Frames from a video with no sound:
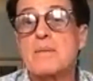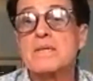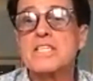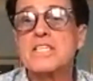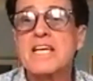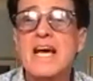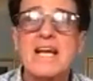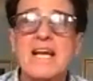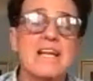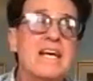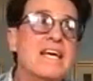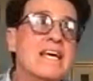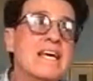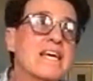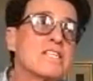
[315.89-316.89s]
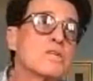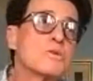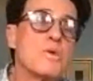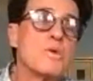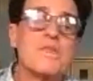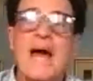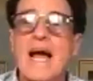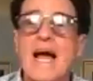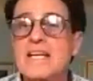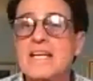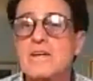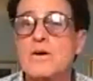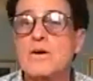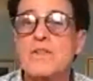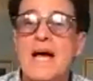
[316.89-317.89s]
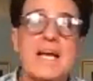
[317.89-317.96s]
and she had issues with acne and all that.